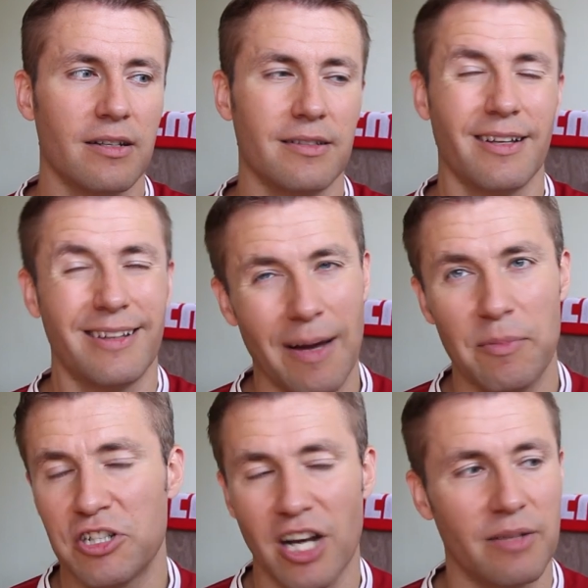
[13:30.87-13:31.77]
The
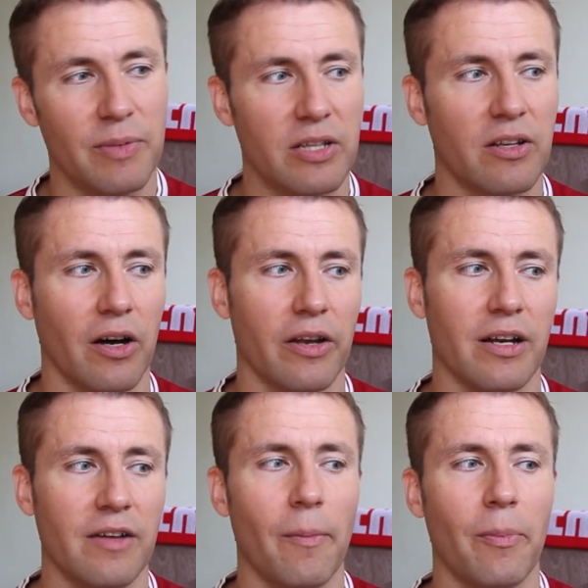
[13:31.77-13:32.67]
damage had been
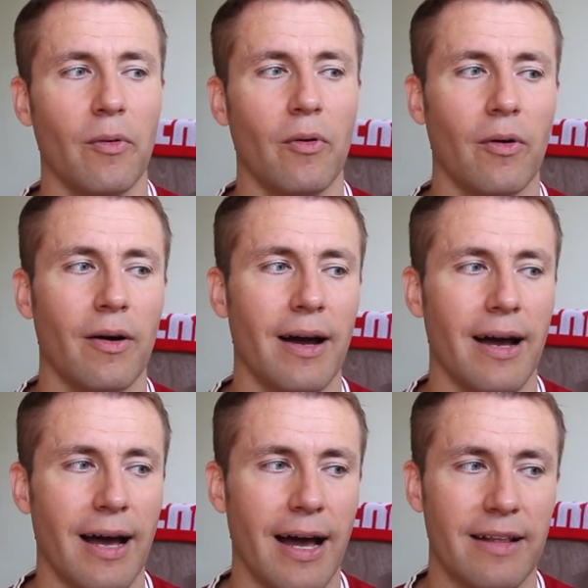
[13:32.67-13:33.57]
done. Liverpool
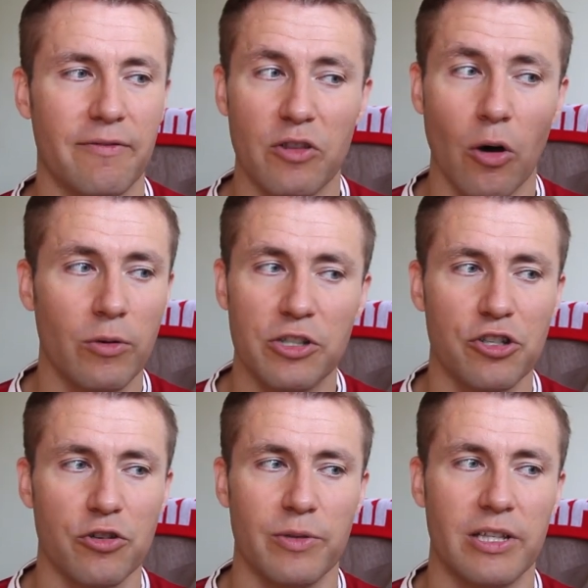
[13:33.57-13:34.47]
have no
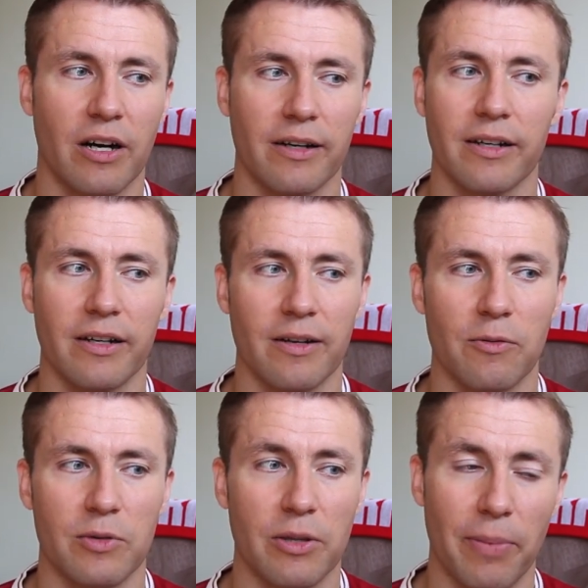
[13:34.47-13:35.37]
issue with
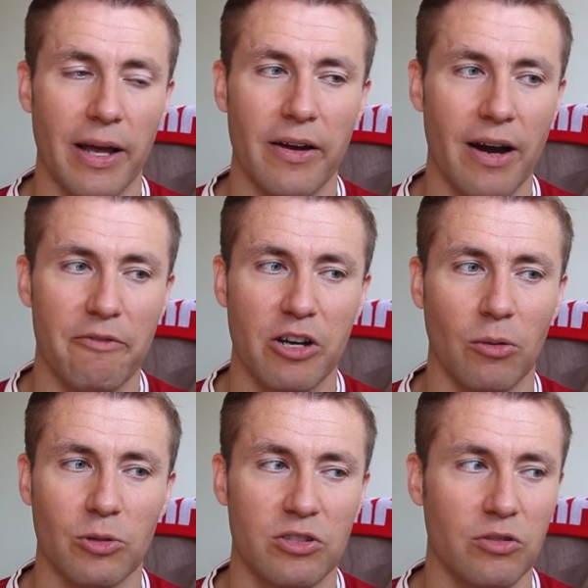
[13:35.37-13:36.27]
Duncan, with the player having
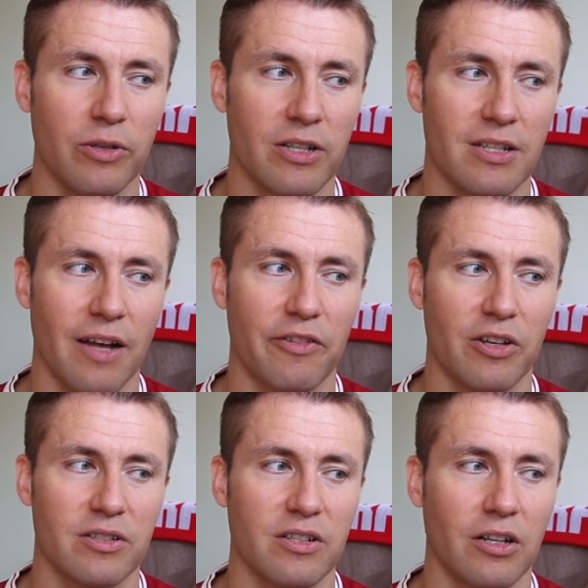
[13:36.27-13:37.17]
almost 2 years left
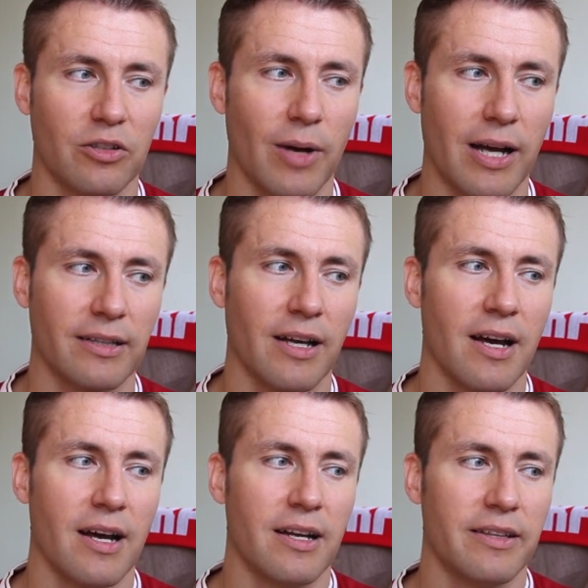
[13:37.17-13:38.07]
on his contract.
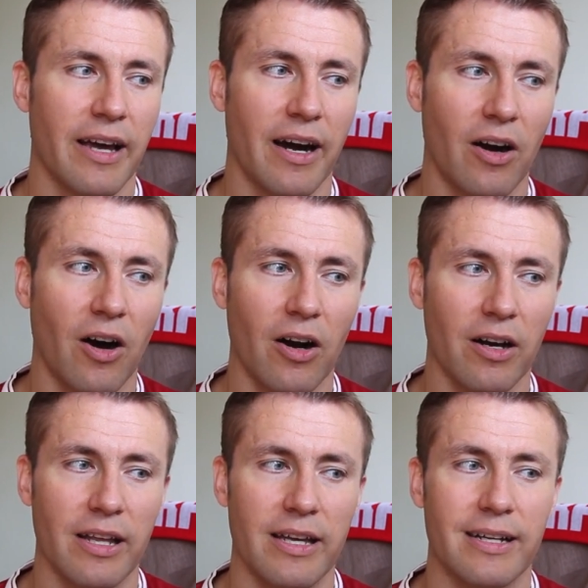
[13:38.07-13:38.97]
They are
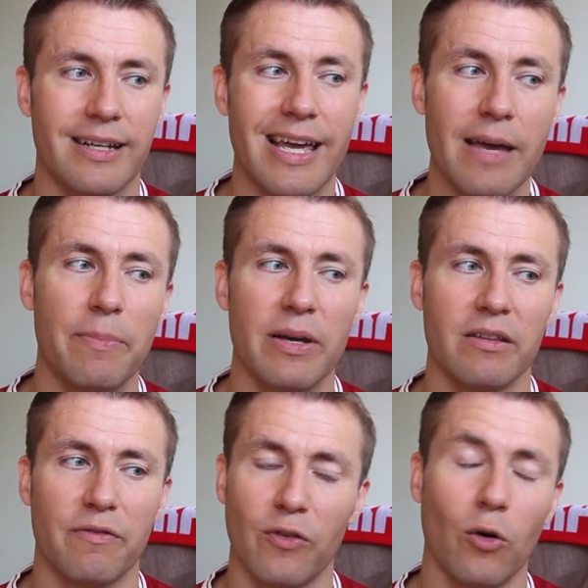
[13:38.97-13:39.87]
hardly keeping
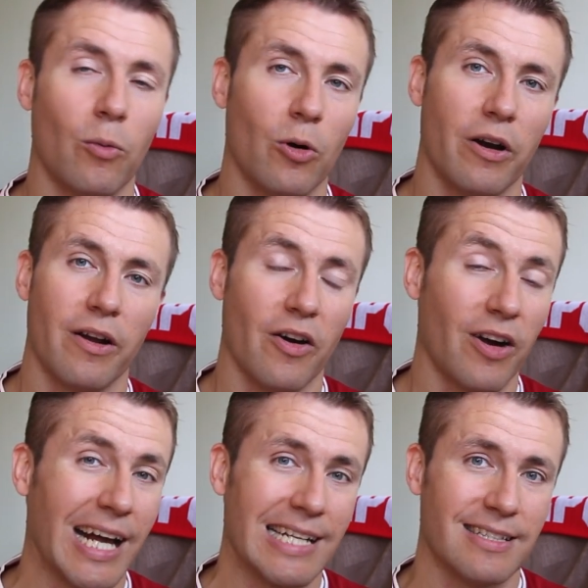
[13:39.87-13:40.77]
the forward
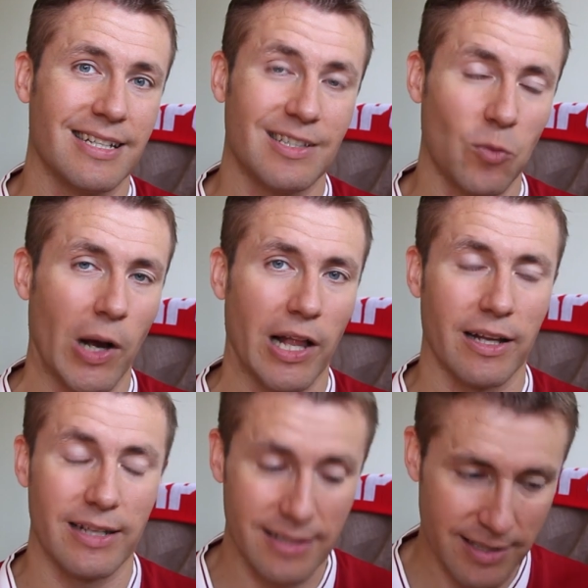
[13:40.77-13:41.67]
against his
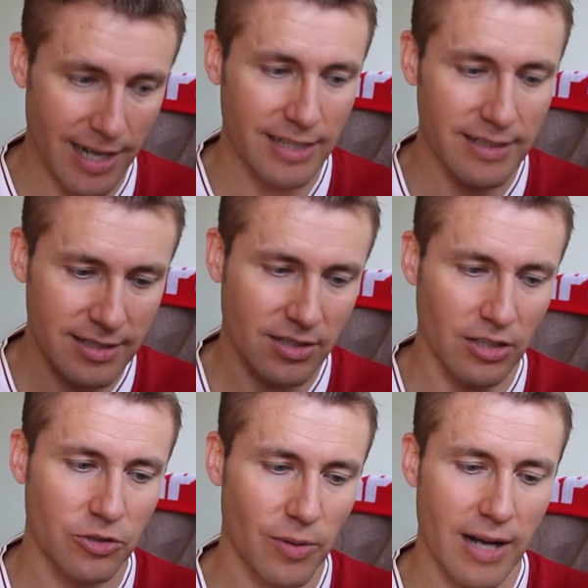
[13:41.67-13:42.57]
will. He signed his
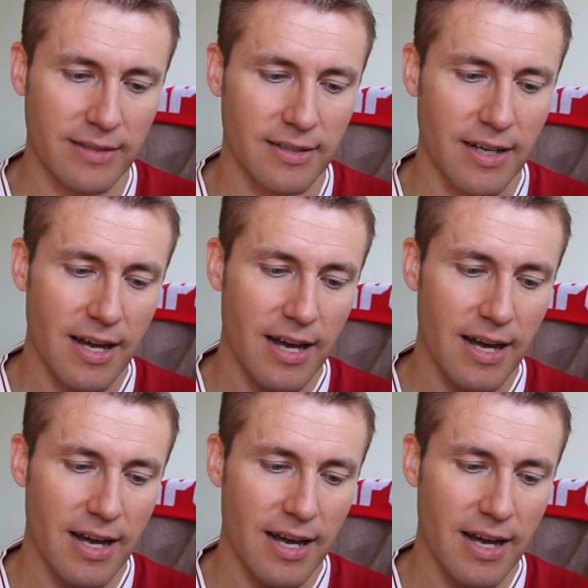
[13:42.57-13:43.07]
contract